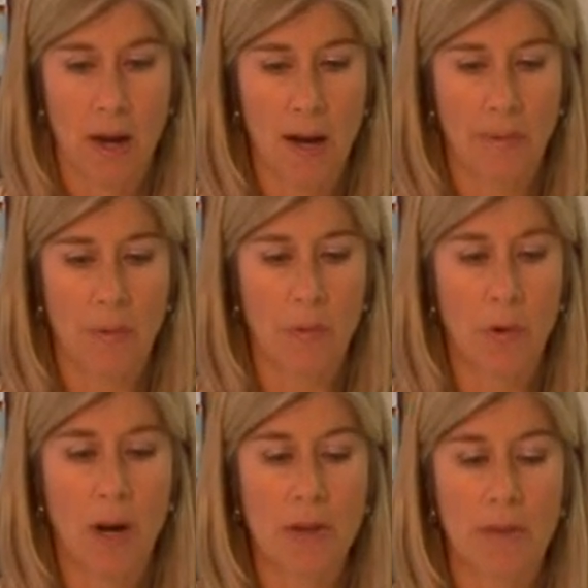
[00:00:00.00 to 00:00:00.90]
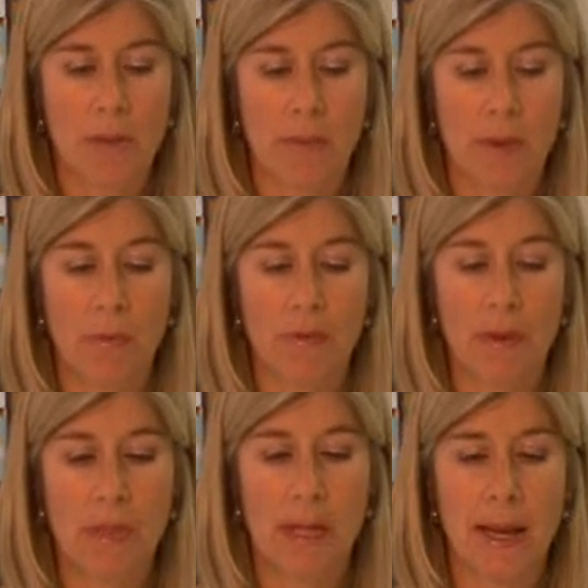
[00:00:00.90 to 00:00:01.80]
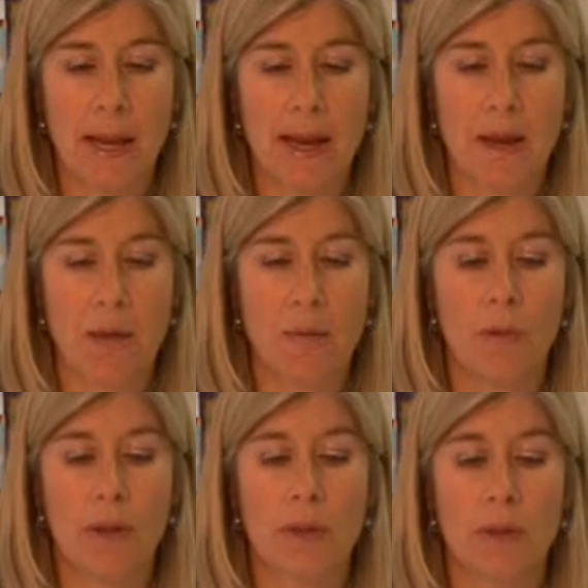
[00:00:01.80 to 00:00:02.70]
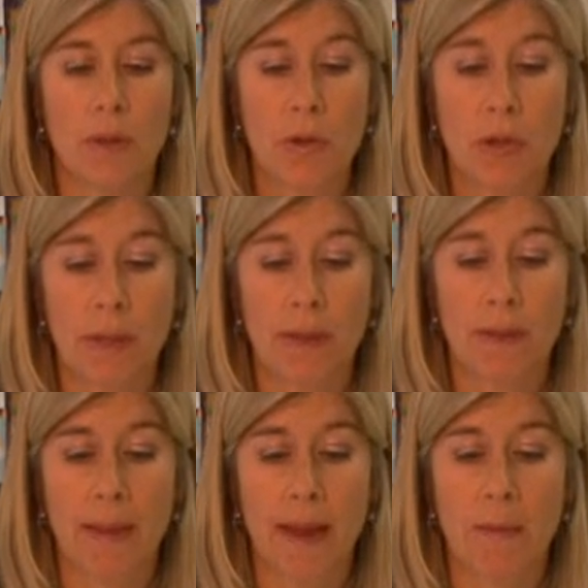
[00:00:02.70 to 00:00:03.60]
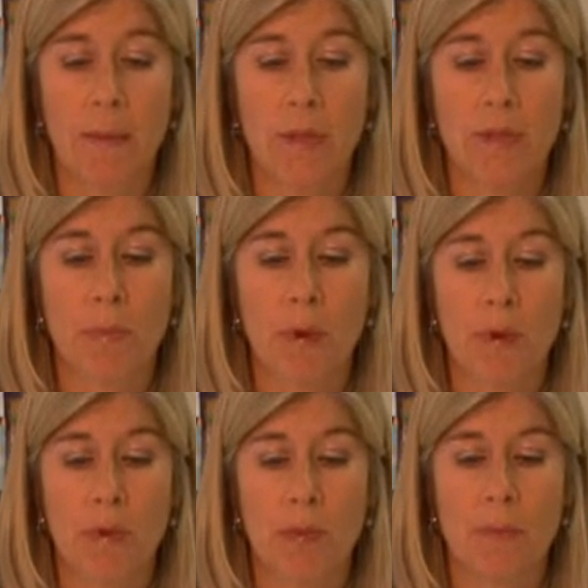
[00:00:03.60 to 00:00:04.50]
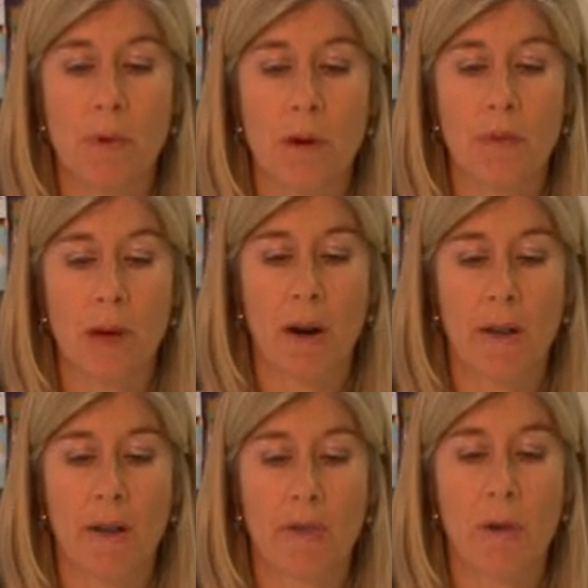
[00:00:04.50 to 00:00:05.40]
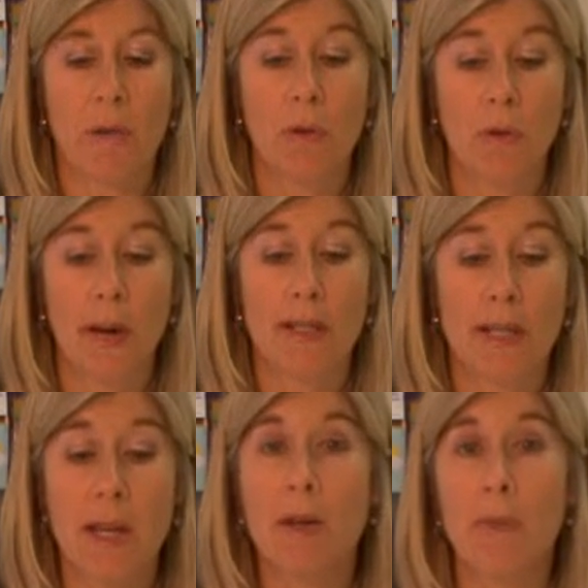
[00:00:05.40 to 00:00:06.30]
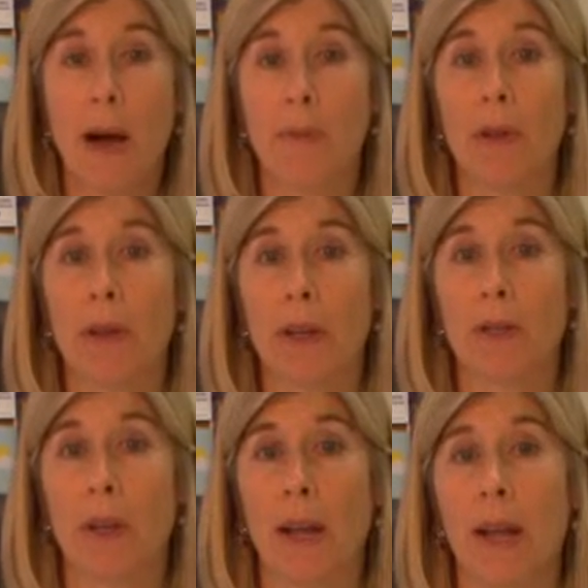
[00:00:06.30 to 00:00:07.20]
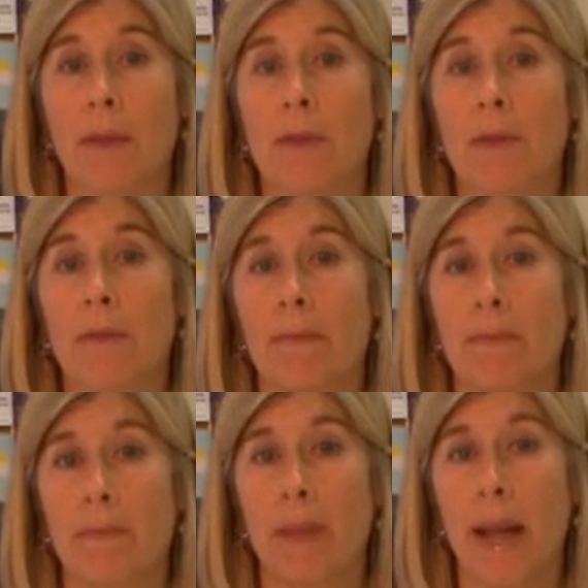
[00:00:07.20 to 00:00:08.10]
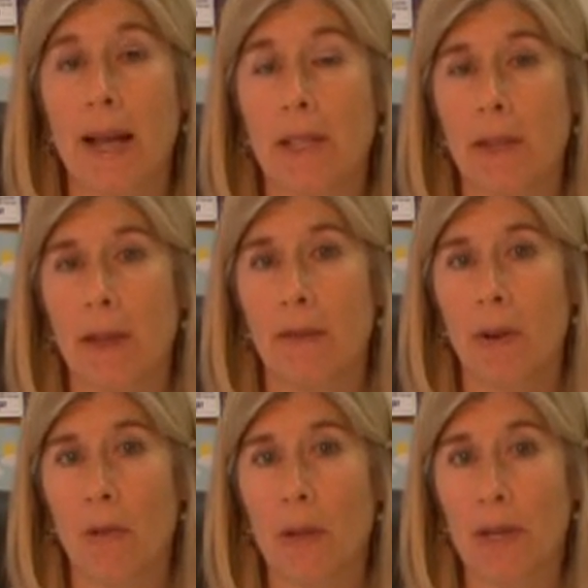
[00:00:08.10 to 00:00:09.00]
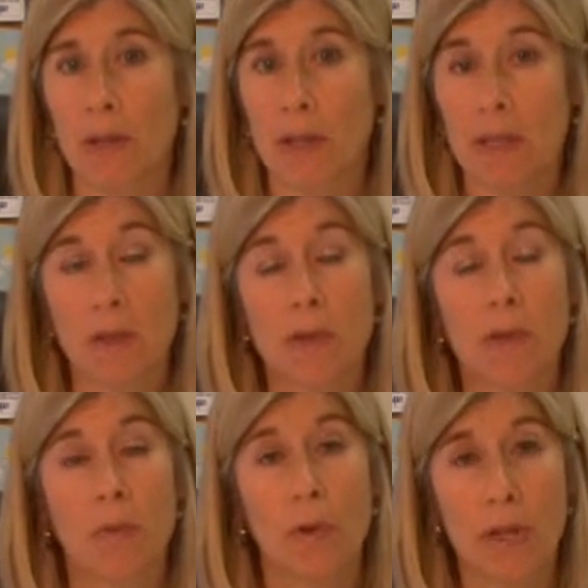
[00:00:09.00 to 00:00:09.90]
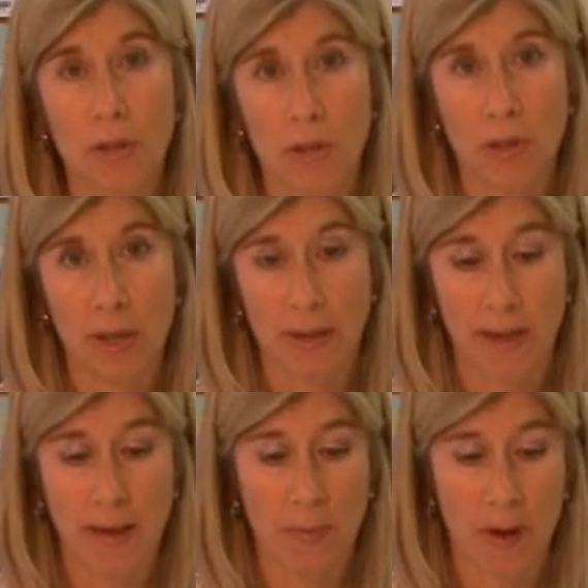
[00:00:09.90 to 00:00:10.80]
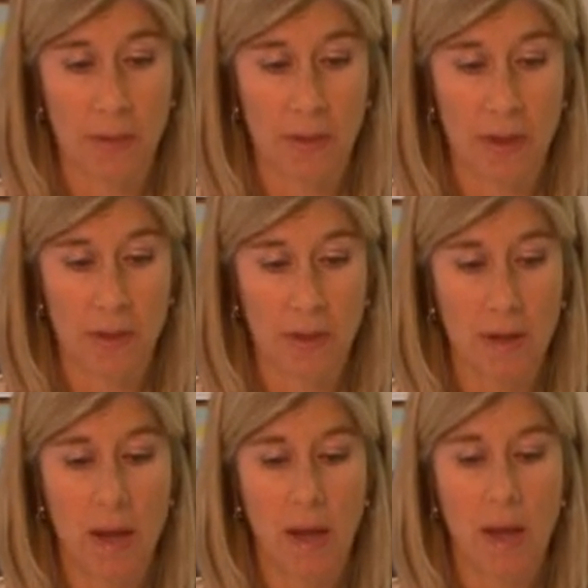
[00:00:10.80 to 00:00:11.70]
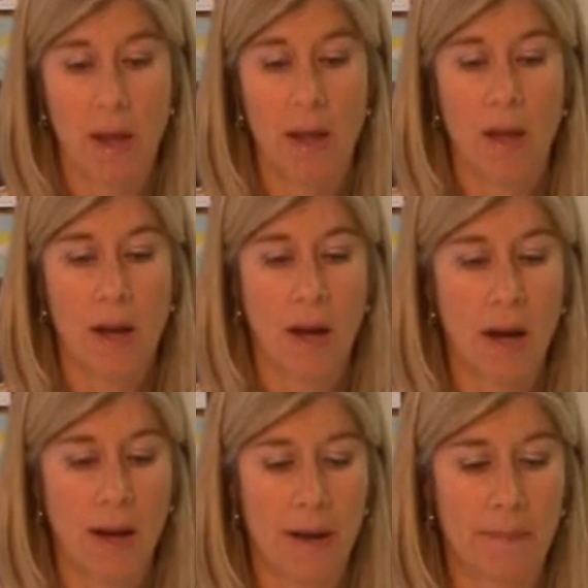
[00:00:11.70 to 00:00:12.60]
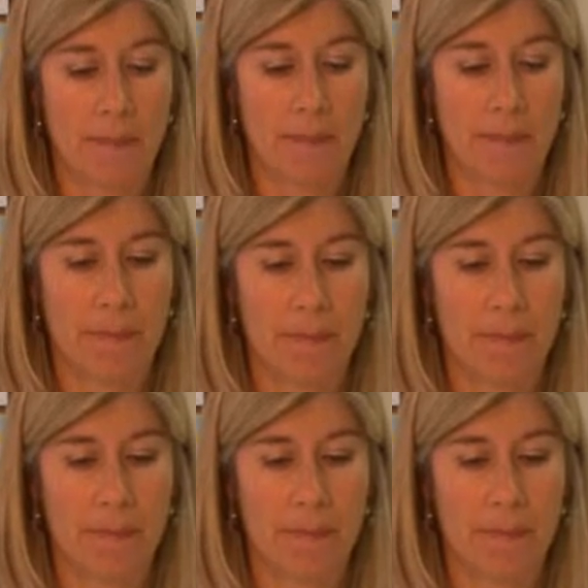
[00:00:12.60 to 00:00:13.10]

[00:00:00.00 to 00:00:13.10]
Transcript: Um, we're also going to be revisiting a resolution that was proposed to the board regarding the local gray seal population and asking federal agencies to do some research on that population. Um,